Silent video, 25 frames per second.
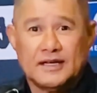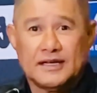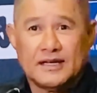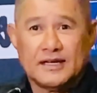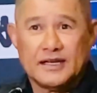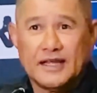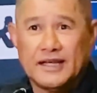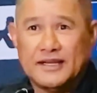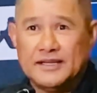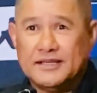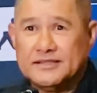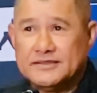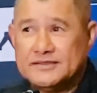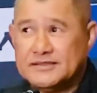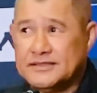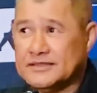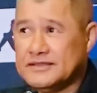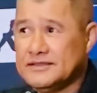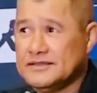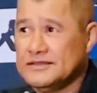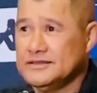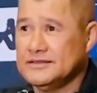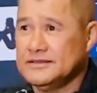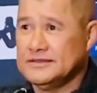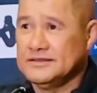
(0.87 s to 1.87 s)
Ladies,
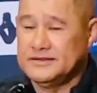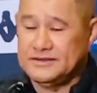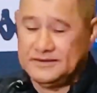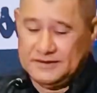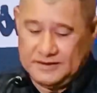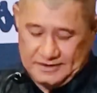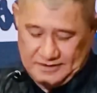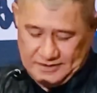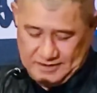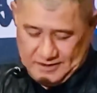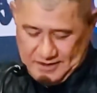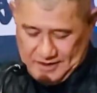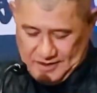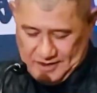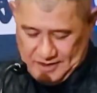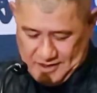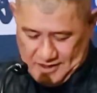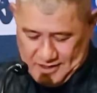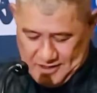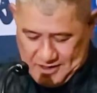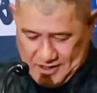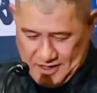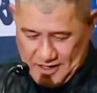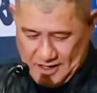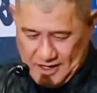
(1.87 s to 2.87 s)

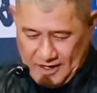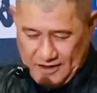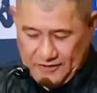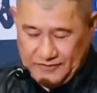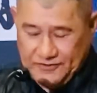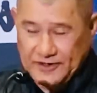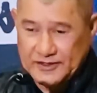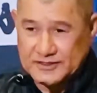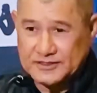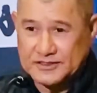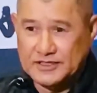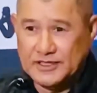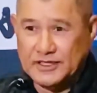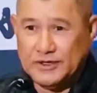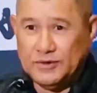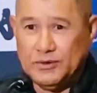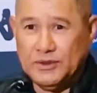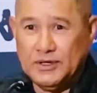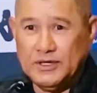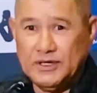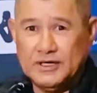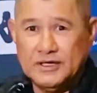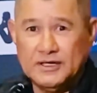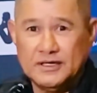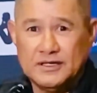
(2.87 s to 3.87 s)

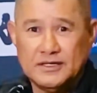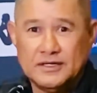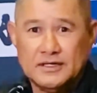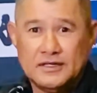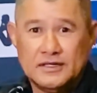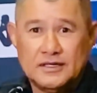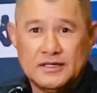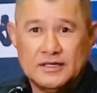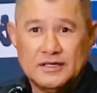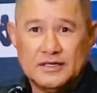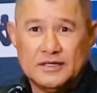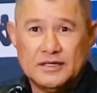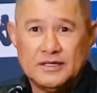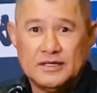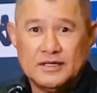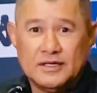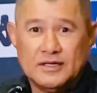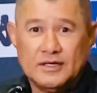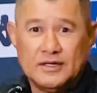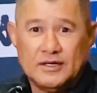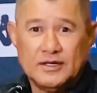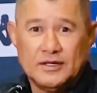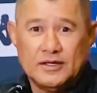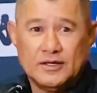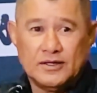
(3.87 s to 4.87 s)
firstly,
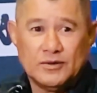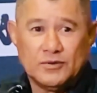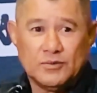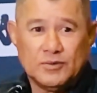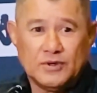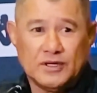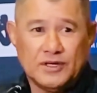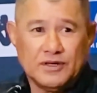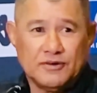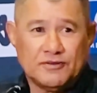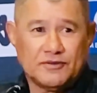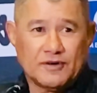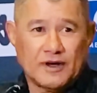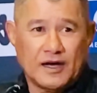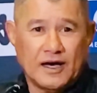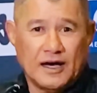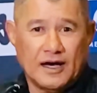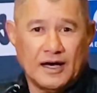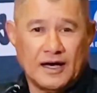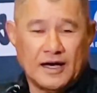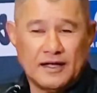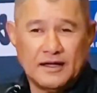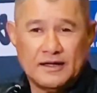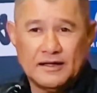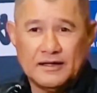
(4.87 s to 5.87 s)
we give
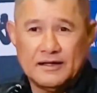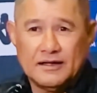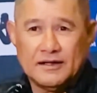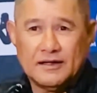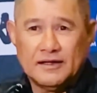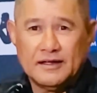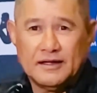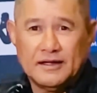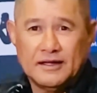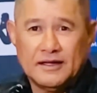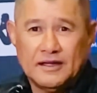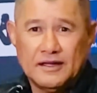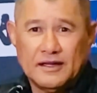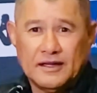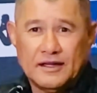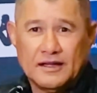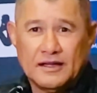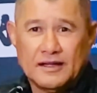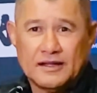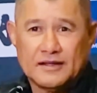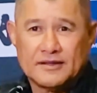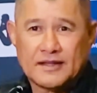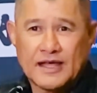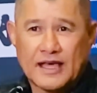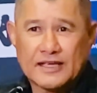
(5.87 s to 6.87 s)

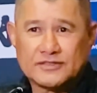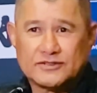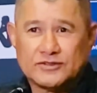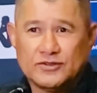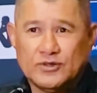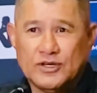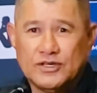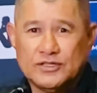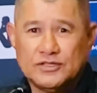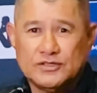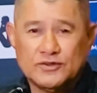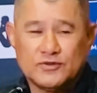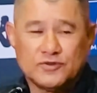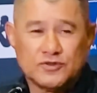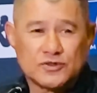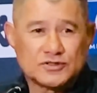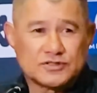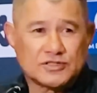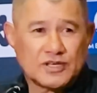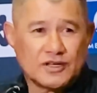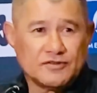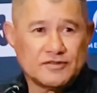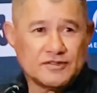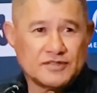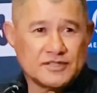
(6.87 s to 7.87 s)
thanks to each of you for
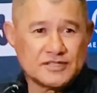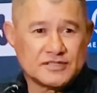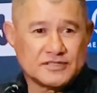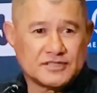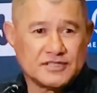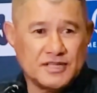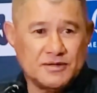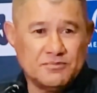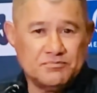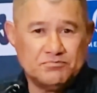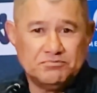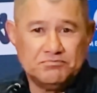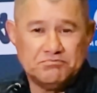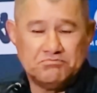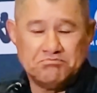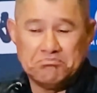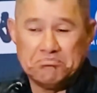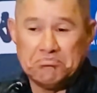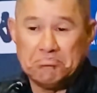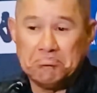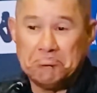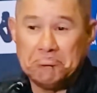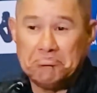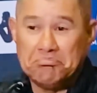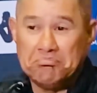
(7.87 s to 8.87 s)
serving this team
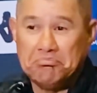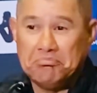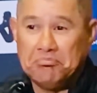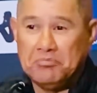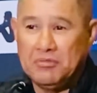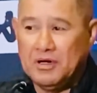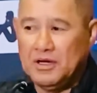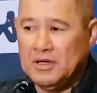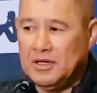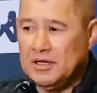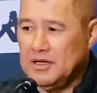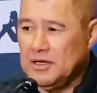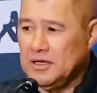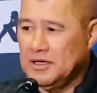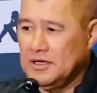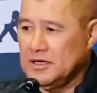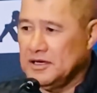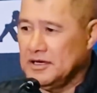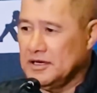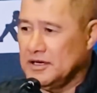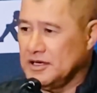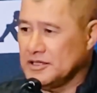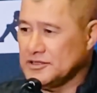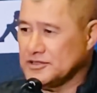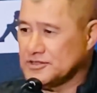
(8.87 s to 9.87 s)

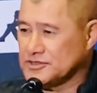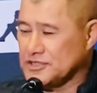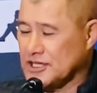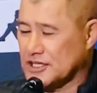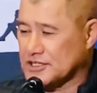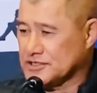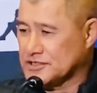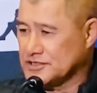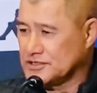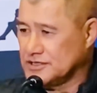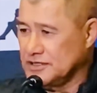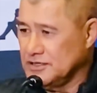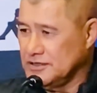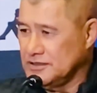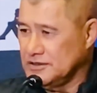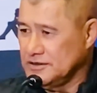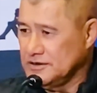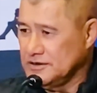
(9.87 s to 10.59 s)
in such